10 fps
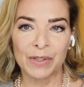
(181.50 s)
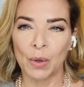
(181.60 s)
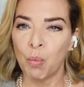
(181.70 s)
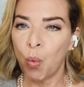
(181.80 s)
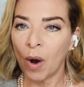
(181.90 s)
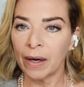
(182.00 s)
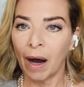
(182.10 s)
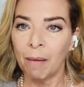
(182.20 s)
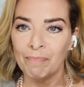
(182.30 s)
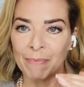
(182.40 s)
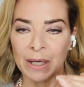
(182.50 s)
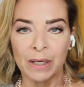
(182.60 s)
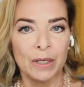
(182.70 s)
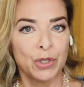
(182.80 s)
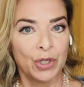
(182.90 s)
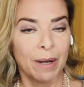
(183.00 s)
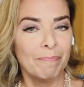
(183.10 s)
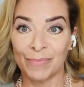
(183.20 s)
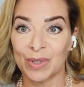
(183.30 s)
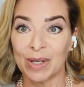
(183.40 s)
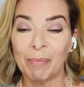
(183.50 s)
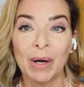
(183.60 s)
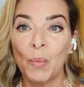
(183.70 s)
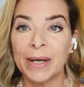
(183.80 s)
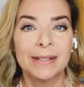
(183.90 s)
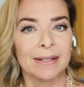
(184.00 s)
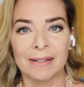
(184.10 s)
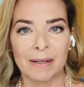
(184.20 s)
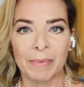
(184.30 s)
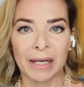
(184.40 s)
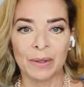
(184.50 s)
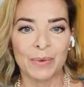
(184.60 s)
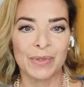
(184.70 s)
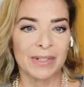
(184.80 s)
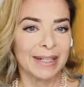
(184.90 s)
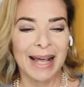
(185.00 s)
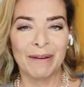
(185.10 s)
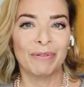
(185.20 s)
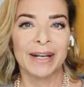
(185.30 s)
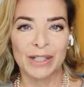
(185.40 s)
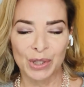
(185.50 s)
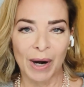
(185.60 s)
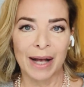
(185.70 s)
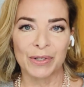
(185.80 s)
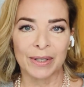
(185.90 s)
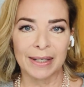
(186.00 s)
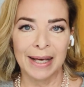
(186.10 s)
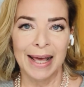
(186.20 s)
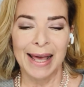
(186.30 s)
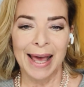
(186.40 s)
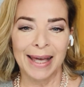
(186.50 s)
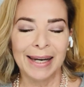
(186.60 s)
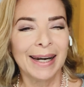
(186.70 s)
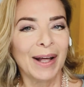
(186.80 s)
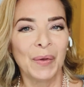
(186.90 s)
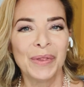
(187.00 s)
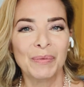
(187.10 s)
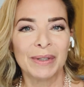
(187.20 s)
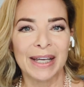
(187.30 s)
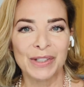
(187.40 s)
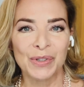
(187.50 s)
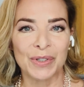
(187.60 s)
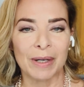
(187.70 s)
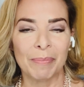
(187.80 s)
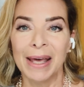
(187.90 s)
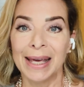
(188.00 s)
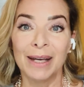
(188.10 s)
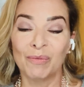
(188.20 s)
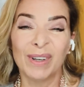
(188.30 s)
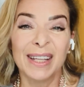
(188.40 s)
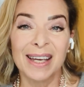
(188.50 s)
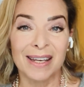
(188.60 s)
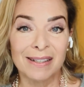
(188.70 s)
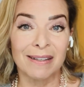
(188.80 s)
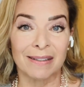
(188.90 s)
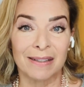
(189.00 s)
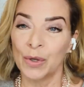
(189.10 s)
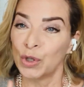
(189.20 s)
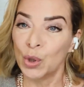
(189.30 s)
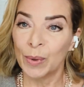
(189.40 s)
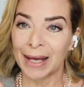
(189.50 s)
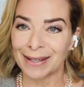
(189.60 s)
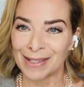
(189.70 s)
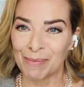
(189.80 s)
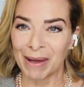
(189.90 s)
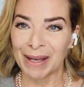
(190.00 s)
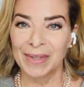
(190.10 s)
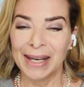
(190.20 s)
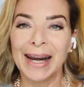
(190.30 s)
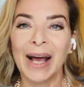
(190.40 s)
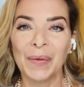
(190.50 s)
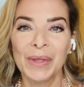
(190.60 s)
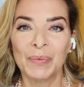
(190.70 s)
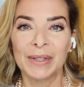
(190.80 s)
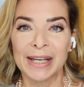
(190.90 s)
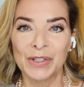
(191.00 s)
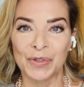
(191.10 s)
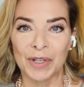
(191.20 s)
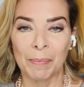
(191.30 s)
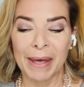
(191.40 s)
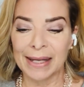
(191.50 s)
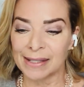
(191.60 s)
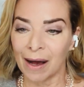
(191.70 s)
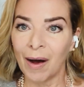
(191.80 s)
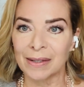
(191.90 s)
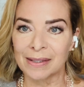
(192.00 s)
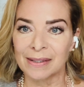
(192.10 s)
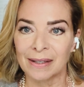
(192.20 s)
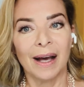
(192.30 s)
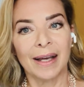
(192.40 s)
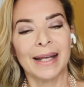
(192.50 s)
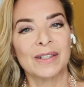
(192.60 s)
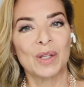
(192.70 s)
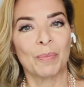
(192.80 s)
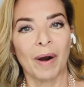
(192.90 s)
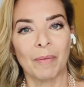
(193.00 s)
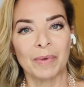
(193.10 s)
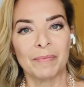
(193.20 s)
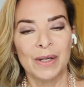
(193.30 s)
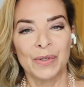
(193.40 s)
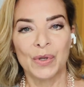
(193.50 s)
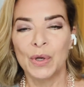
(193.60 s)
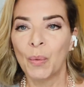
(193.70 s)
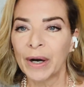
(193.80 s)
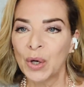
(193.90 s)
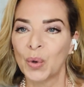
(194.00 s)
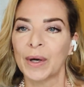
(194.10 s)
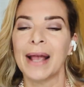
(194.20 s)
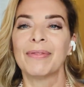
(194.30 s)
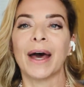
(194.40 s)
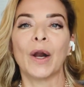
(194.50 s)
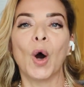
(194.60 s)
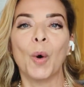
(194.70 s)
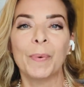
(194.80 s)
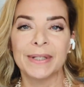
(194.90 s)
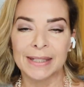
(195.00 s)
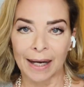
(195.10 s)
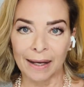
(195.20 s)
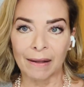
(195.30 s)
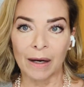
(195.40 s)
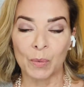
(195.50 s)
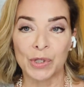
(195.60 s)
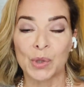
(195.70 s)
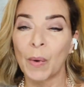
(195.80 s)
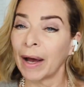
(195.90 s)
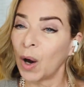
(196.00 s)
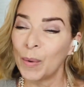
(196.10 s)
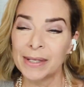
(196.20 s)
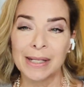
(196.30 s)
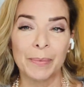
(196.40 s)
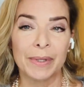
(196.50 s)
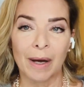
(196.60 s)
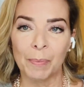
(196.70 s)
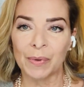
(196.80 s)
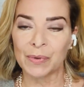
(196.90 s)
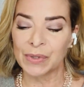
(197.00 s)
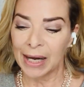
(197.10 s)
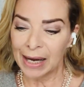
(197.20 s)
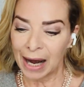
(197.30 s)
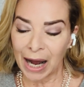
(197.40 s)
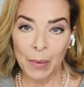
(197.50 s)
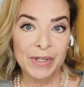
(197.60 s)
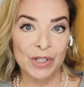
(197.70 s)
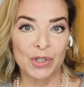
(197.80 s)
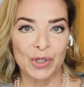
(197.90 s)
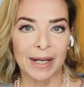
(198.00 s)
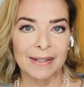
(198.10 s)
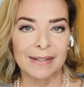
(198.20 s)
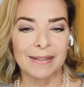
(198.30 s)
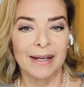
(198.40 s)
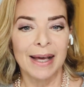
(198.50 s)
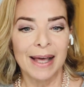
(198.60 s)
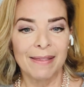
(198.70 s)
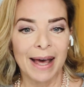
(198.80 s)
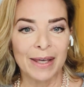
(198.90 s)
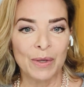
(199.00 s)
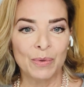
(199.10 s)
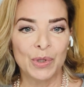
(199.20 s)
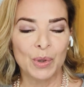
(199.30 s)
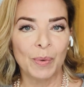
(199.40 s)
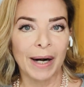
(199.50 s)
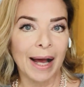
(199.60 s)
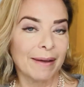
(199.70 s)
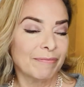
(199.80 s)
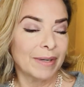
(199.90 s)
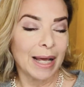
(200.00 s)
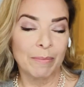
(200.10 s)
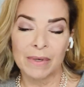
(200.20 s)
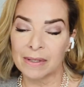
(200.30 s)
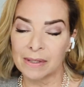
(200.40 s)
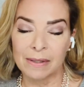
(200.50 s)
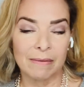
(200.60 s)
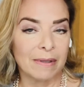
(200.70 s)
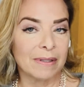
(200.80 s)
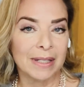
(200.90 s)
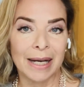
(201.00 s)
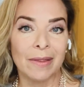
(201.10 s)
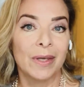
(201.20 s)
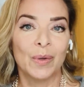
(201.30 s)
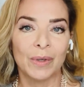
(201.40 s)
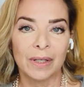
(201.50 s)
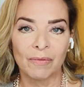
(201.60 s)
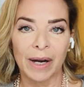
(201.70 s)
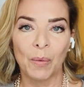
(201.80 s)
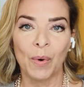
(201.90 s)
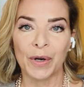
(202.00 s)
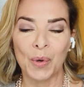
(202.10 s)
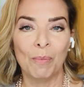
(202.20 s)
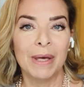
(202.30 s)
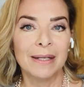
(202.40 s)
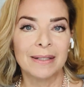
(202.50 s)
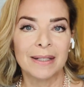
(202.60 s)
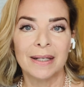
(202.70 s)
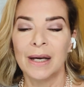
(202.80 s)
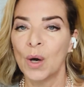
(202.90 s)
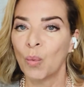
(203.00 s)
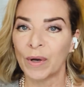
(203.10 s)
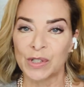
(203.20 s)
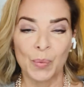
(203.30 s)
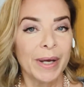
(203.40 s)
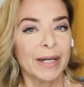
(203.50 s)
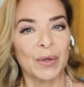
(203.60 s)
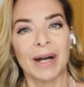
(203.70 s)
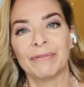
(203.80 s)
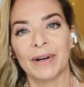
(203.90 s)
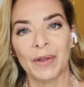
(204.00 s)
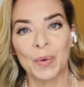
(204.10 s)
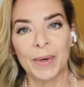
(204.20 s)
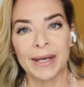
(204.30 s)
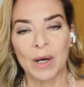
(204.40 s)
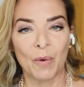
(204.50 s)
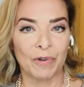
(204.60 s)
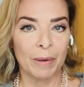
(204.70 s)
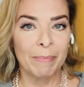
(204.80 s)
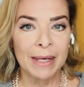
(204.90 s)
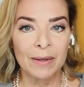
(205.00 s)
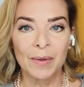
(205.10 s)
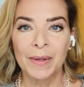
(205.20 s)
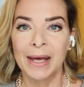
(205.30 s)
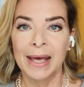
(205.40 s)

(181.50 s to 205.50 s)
a one upmanship. Somebody wins and somebody loses in every interaction. And in a healthy relationship, it really isn't you against me. In a healthy relationship, it's us against the problem. So you want to create that open dialogue, which is why I always say with couples, I always suggest that you do what I've named the State of the Union, right? Where you meet once a week or every other week over a meal